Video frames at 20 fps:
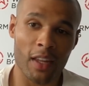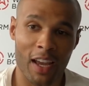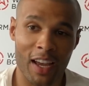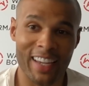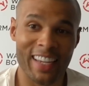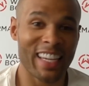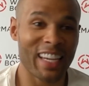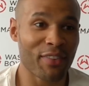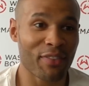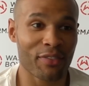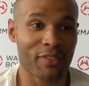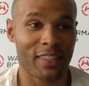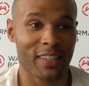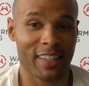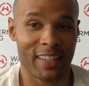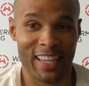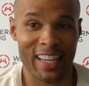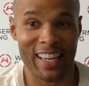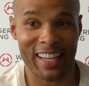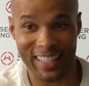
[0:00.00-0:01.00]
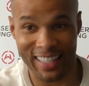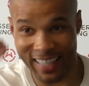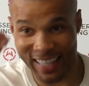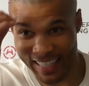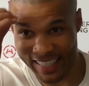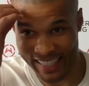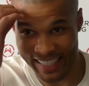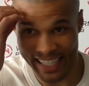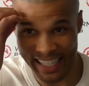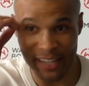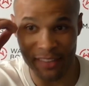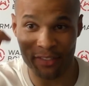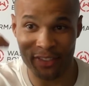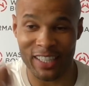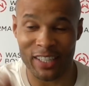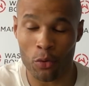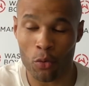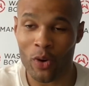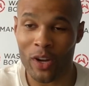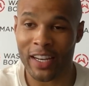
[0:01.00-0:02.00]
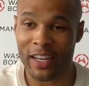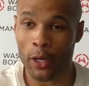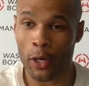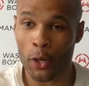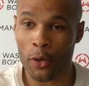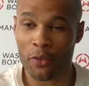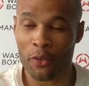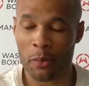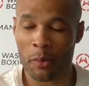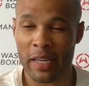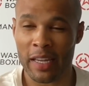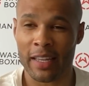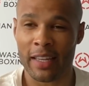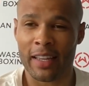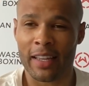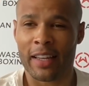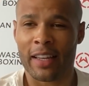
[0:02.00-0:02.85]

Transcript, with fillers: A gift he had a, he has a gifted win over me.